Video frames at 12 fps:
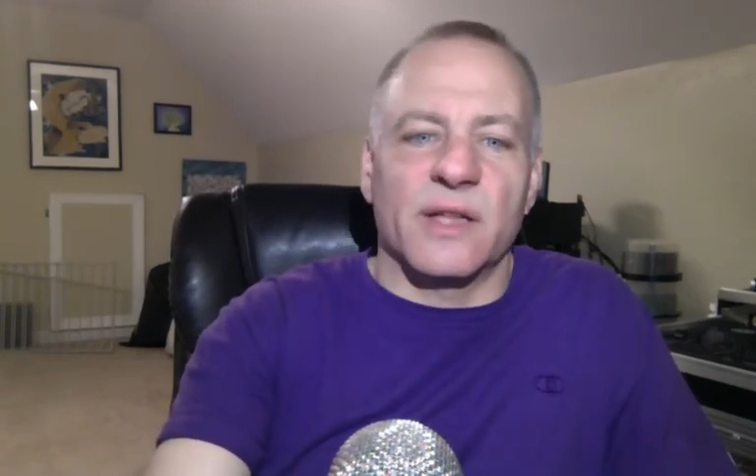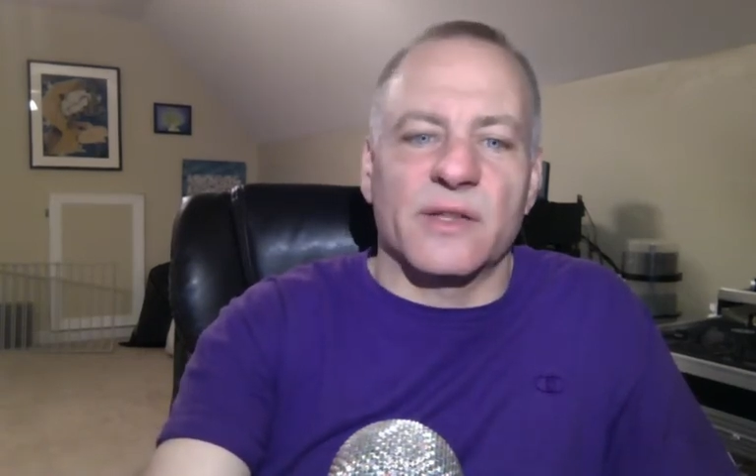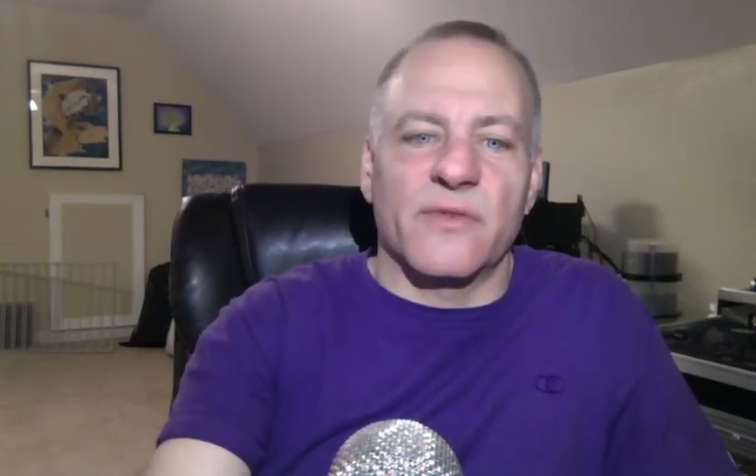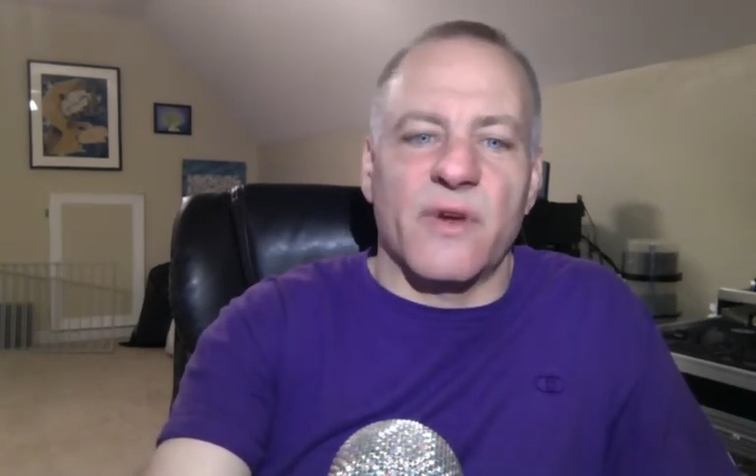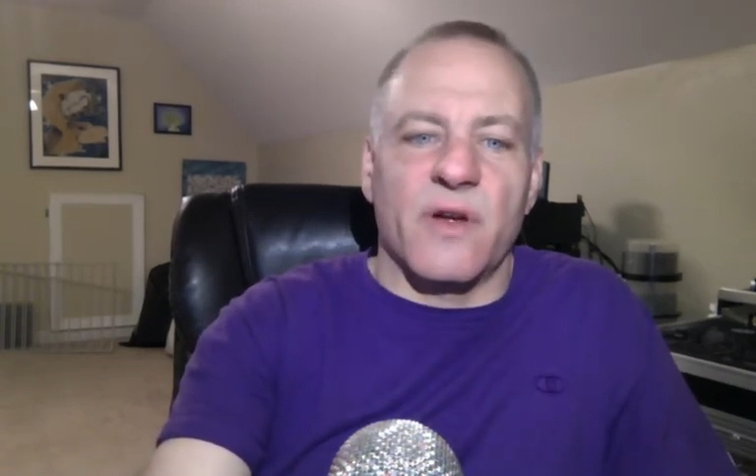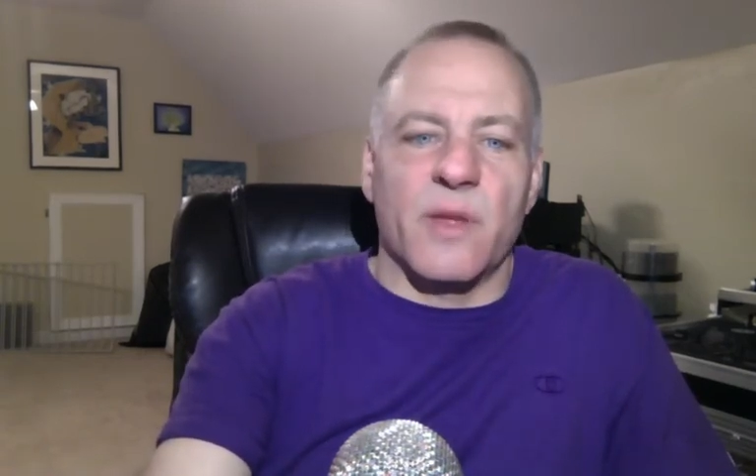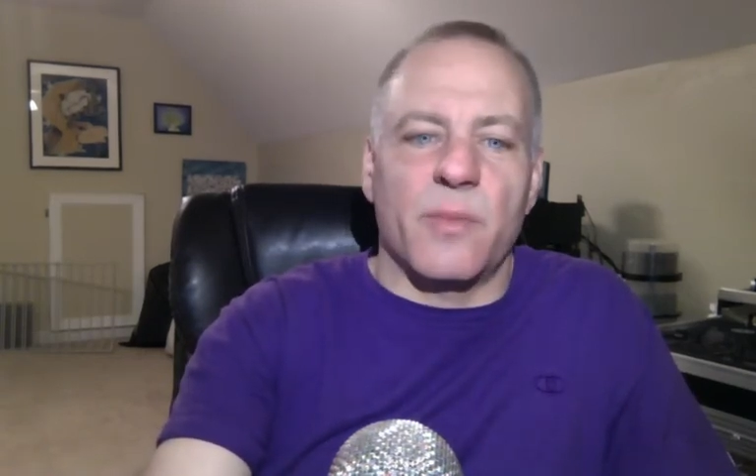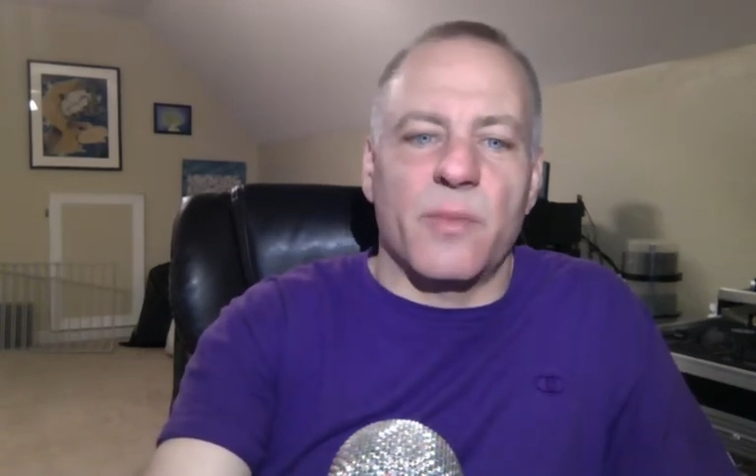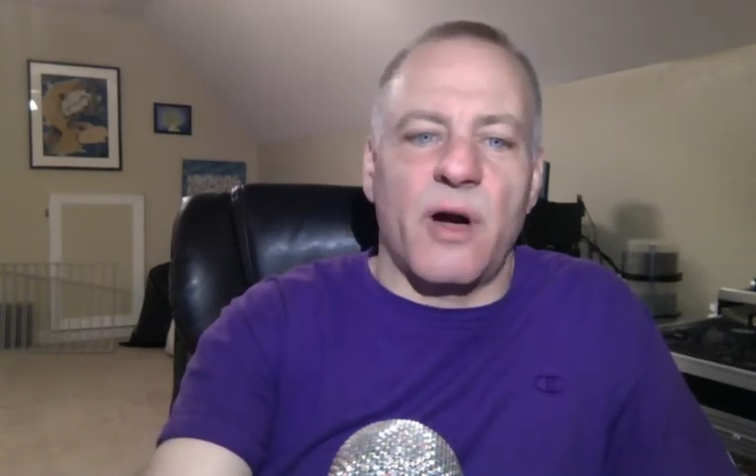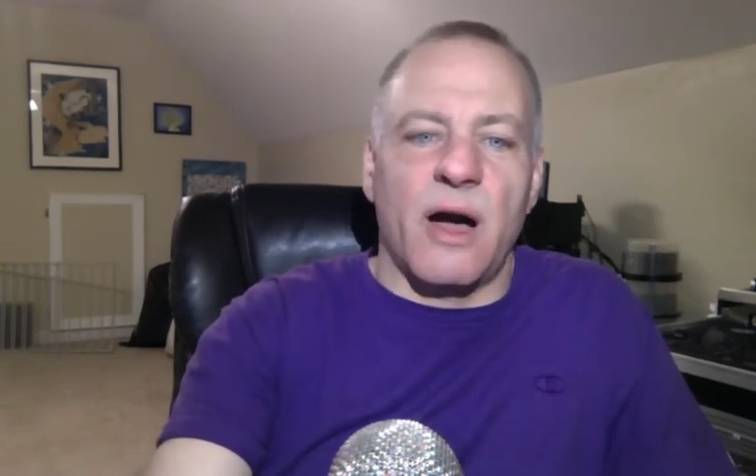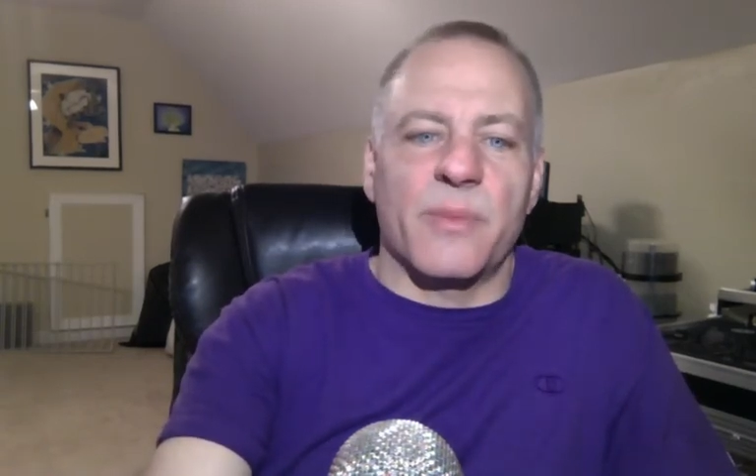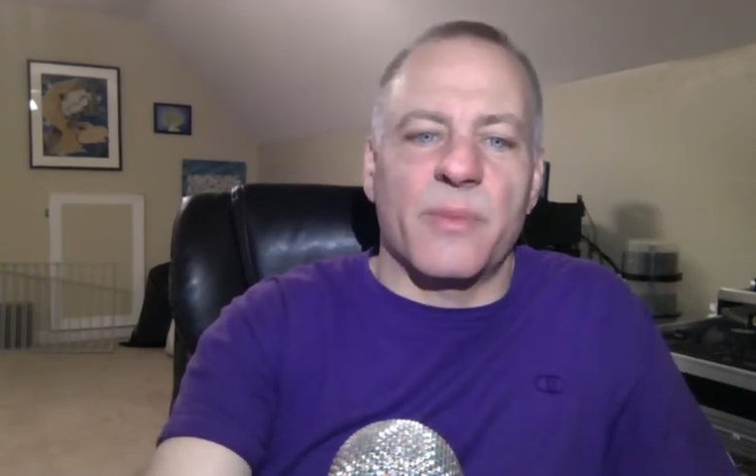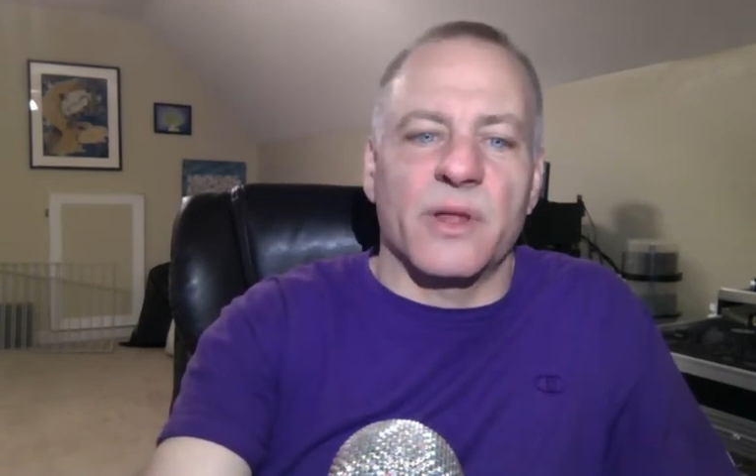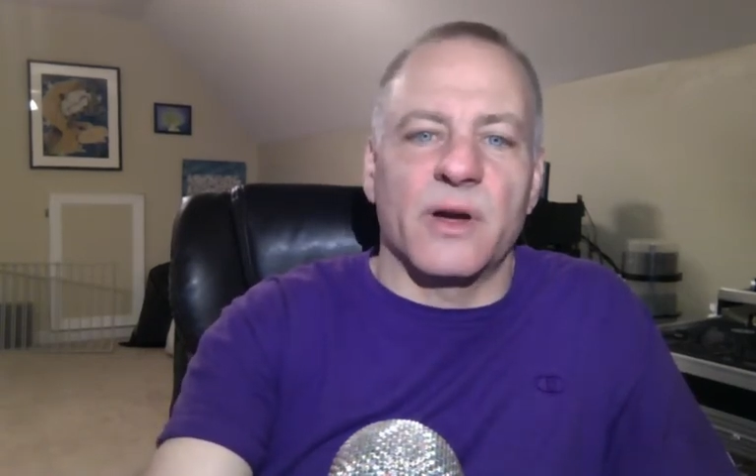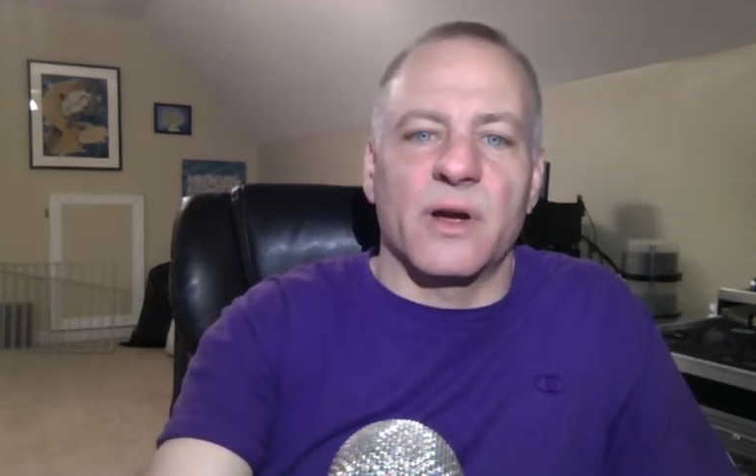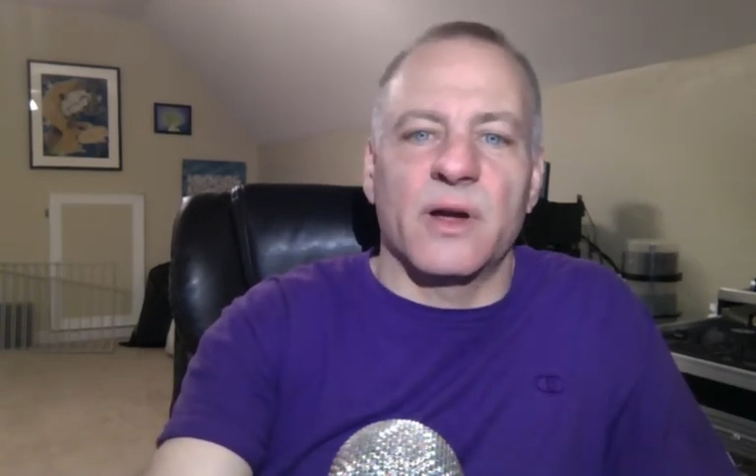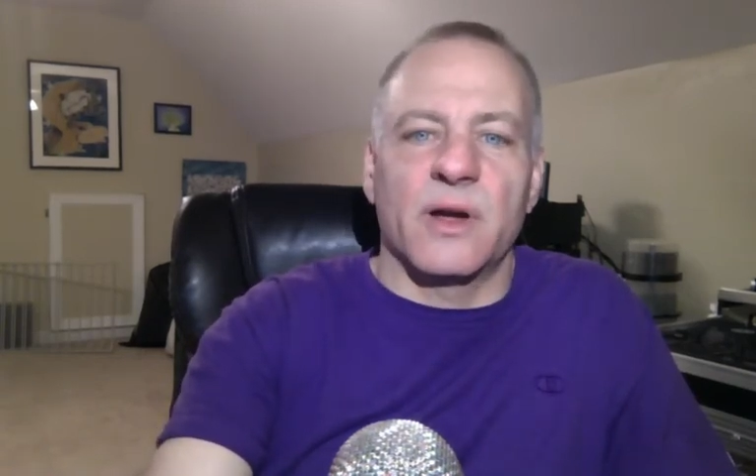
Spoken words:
a very popular